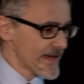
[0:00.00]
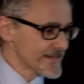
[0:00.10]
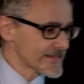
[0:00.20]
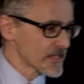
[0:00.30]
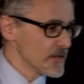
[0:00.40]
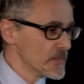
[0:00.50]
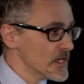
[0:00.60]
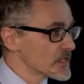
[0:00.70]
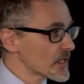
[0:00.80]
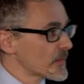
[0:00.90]
And
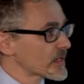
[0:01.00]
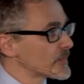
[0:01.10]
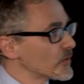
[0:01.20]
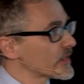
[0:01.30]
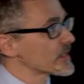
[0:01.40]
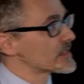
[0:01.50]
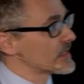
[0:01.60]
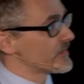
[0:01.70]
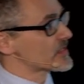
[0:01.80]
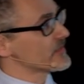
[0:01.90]
someone had the bright
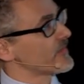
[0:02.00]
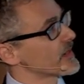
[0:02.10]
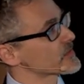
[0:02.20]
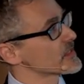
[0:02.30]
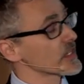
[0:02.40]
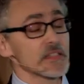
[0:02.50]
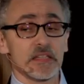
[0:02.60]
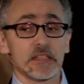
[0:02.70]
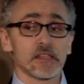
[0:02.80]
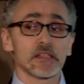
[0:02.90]
idea, this in fact was in
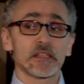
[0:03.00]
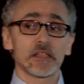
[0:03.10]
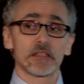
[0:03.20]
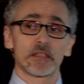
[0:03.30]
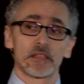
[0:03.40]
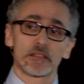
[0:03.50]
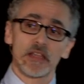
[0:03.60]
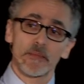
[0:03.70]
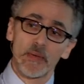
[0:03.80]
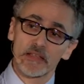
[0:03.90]
1919 in
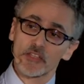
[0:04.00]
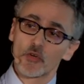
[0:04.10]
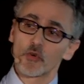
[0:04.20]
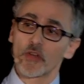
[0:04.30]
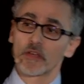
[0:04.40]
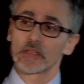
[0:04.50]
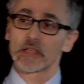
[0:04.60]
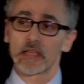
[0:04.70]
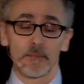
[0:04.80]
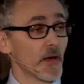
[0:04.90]
Dead Man's Corner
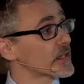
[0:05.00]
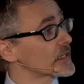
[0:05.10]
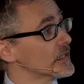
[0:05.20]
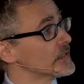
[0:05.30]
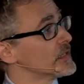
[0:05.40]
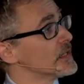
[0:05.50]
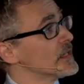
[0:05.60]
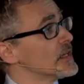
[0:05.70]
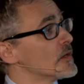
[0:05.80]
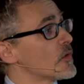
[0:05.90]
in America,
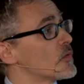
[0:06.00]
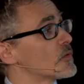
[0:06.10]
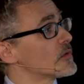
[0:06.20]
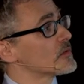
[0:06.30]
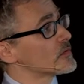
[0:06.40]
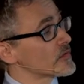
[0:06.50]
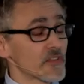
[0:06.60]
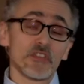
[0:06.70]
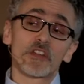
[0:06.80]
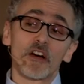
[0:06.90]
well,
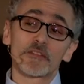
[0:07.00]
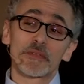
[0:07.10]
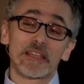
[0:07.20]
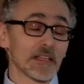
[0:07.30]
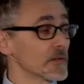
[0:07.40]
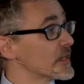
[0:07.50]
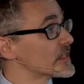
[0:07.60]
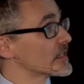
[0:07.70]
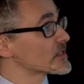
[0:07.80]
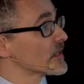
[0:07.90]
these cars particularly were
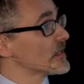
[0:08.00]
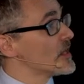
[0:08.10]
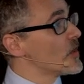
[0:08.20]
hitting each other,